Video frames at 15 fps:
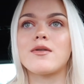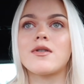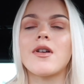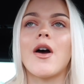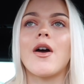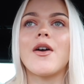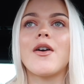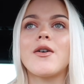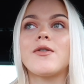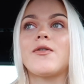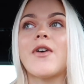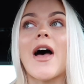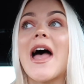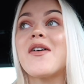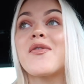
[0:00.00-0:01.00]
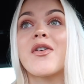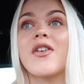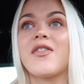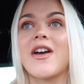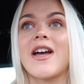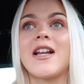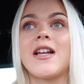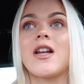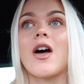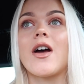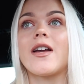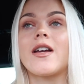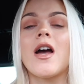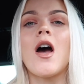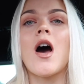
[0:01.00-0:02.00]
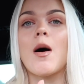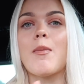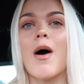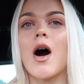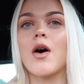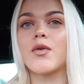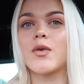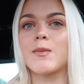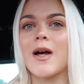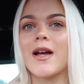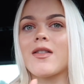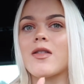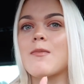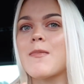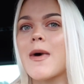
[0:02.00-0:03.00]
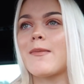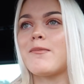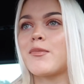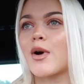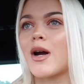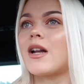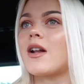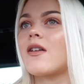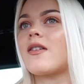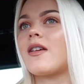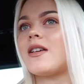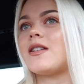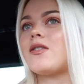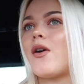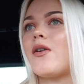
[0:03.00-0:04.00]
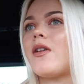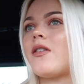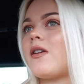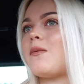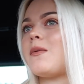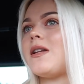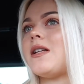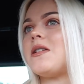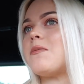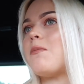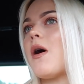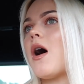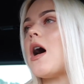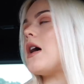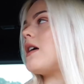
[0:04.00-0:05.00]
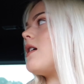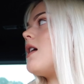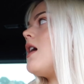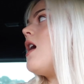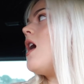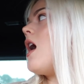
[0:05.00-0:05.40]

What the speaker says: So for everything, like apart from like the membrane, I think is the only thing we need to buy,